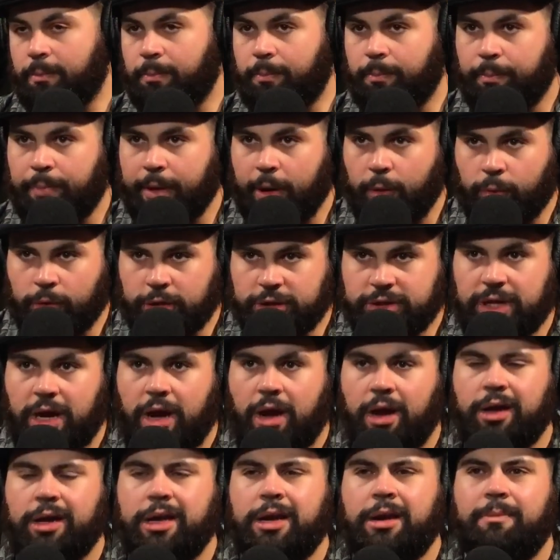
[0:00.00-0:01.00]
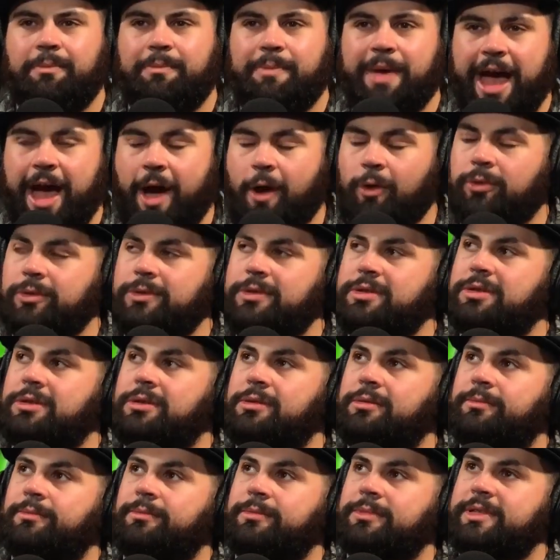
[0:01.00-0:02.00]
But we're talking about
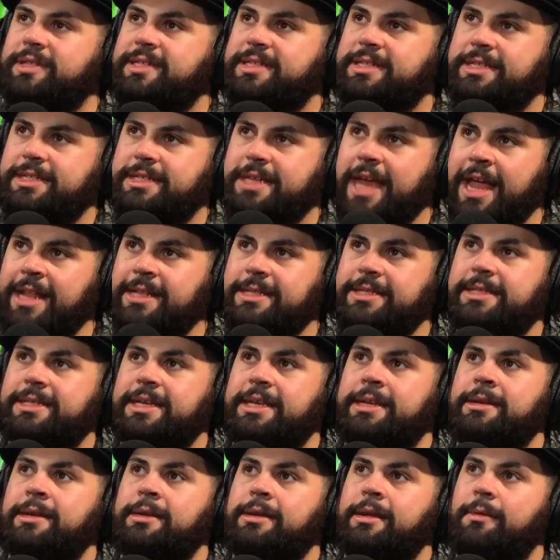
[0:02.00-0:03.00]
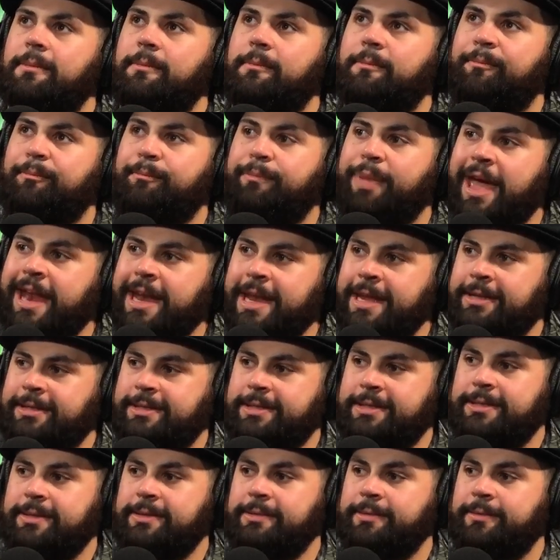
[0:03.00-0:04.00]
Stetson
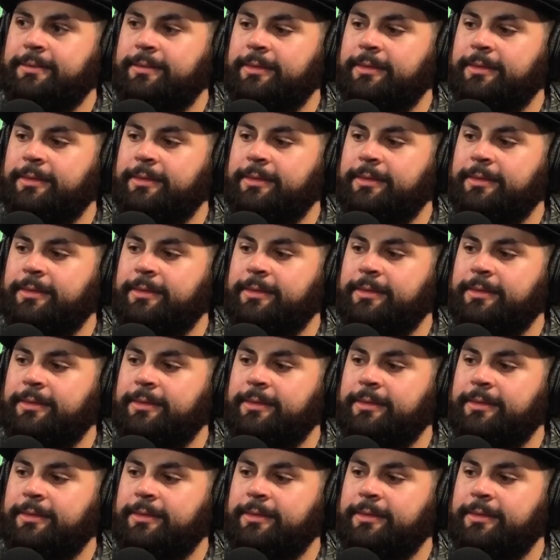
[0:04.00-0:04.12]
Bennett,